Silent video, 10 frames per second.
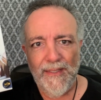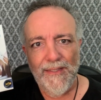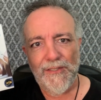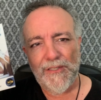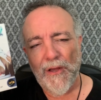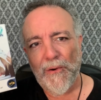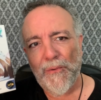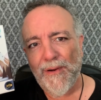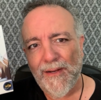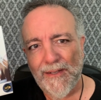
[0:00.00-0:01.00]

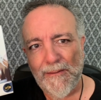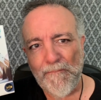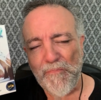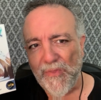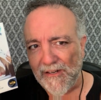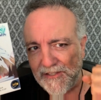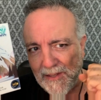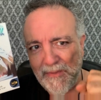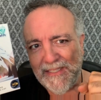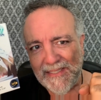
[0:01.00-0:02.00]
So there's
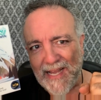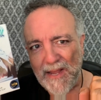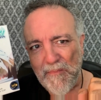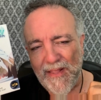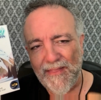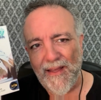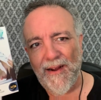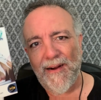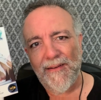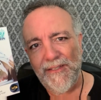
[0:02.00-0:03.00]
some excitement
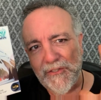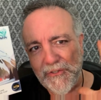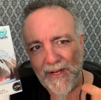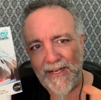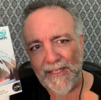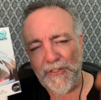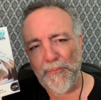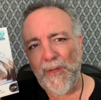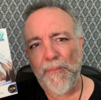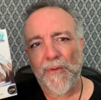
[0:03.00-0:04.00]
there. You're trying to get
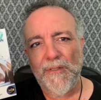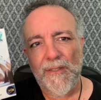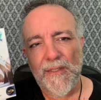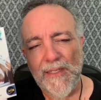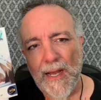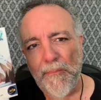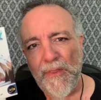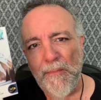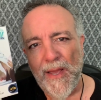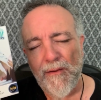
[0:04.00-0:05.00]
your people to the top
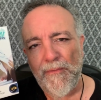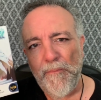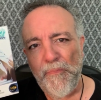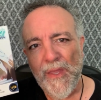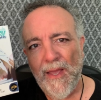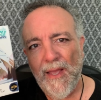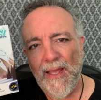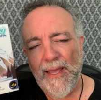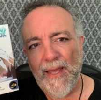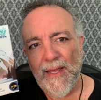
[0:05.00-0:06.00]
of the mountain,
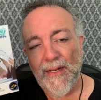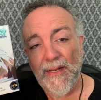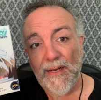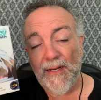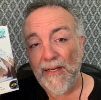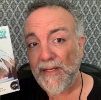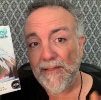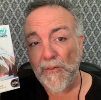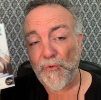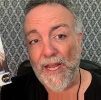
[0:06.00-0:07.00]
and
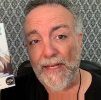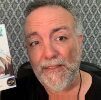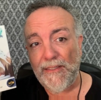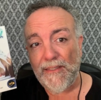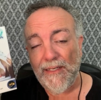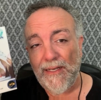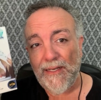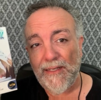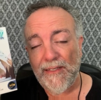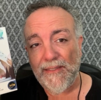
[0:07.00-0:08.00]
it's a race,
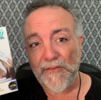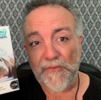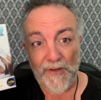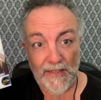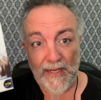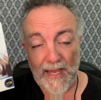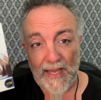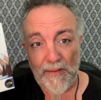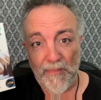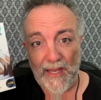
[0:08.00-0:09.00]
and it's a fun
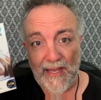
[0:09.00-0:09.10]
game.